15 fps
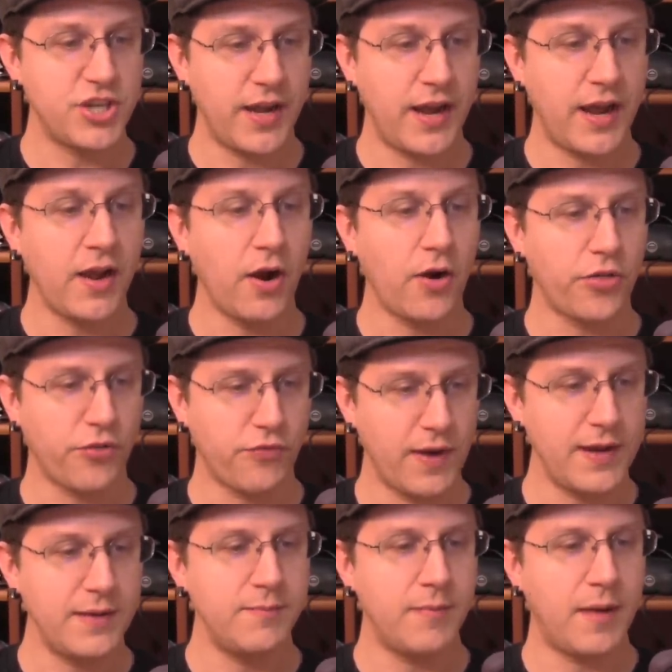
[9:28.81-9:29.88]
Jedi are
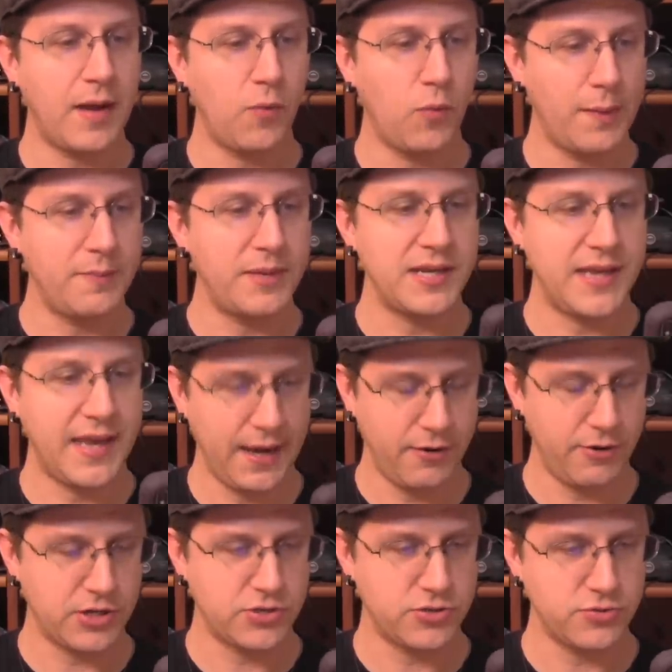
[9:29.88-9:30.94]
threatened by women
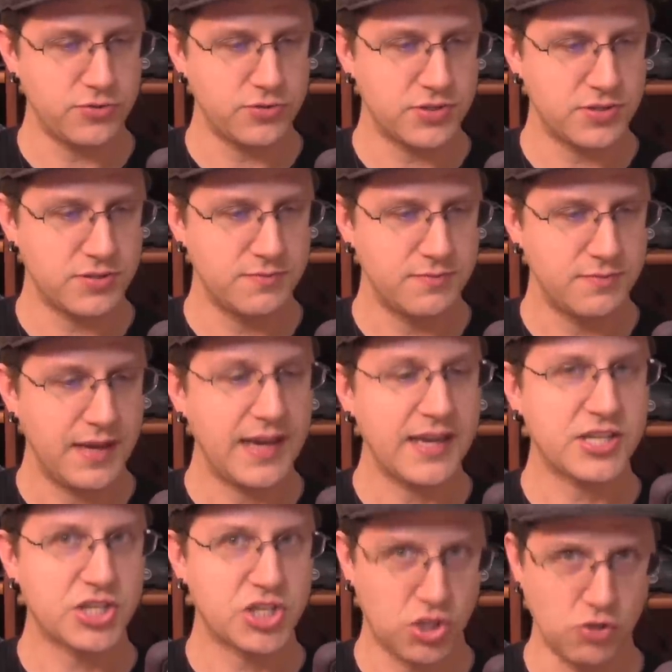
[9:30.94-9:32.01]
characters.
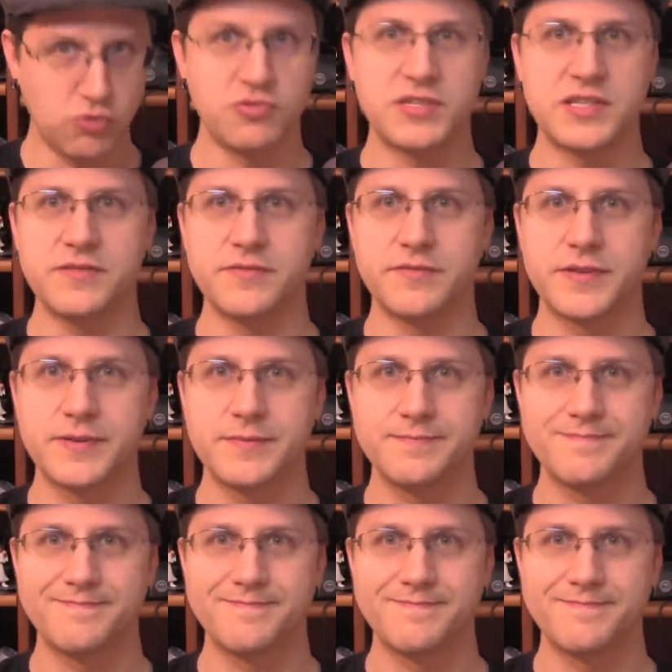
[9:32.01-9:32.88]
Exclusive.